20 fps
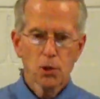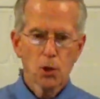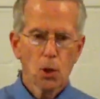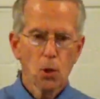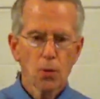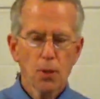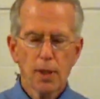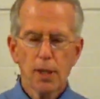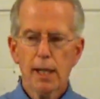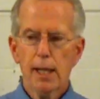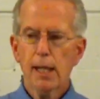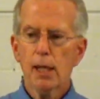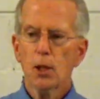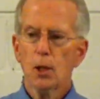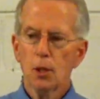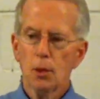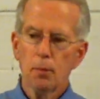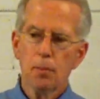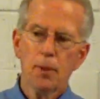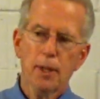so that
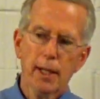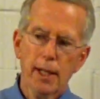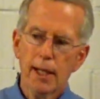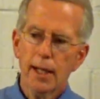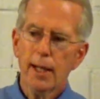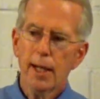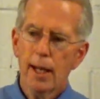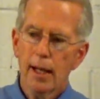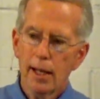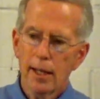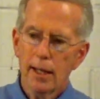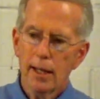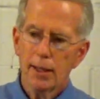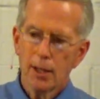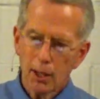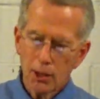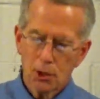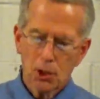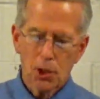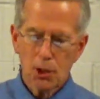he could be
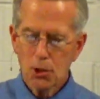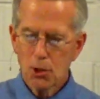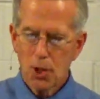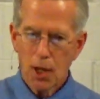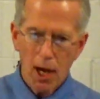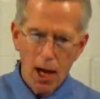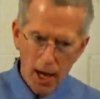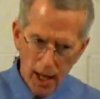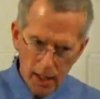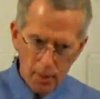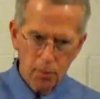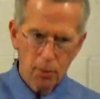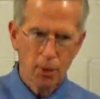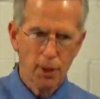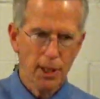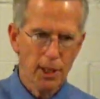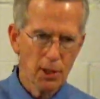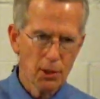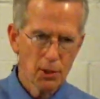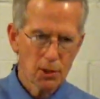not just a high
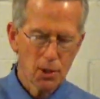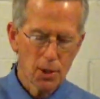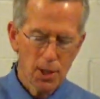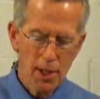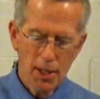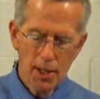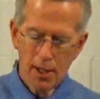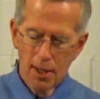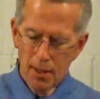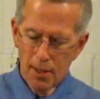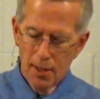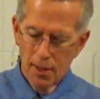priest,